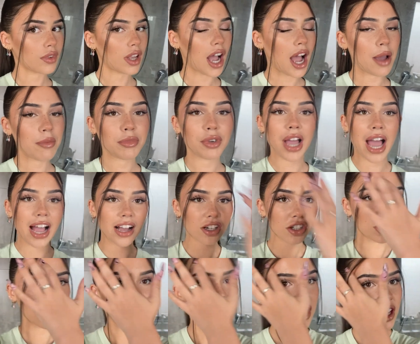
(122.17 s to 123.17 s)
I'm
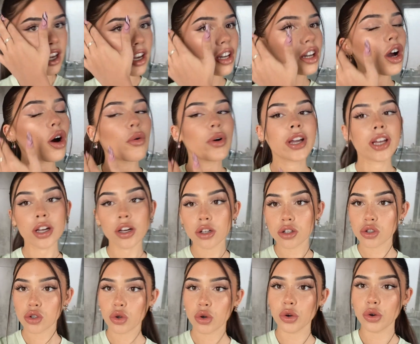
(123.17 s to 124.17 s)
actually going
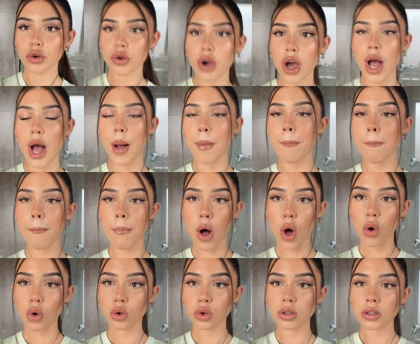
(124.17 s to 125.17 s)
to a
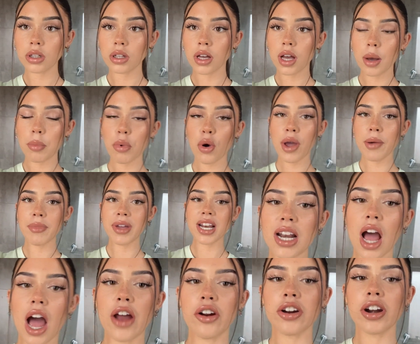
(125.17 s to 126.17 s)
mole
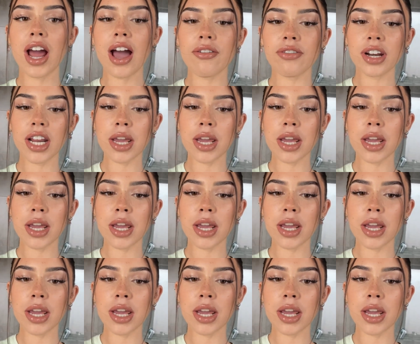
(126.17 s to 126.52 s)
appointment. I don't have any